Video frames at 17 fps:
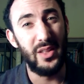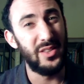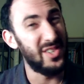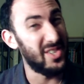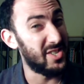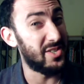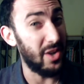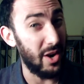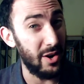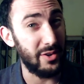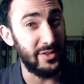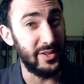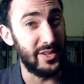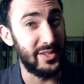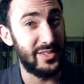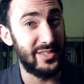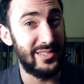This
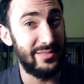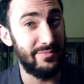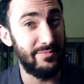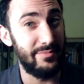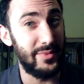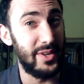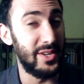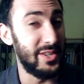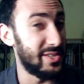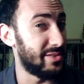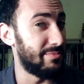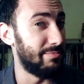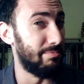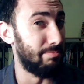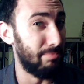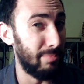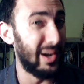darkness is
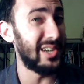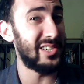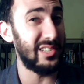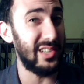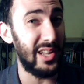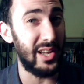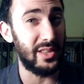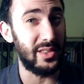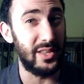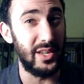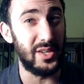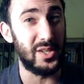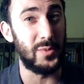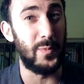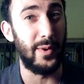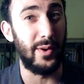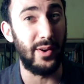much like the
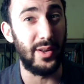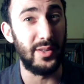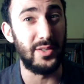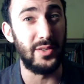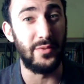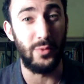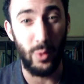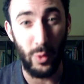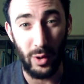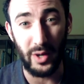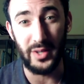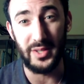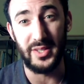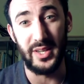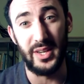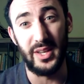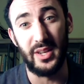experience of
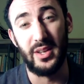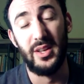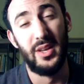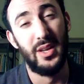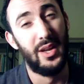quarantining,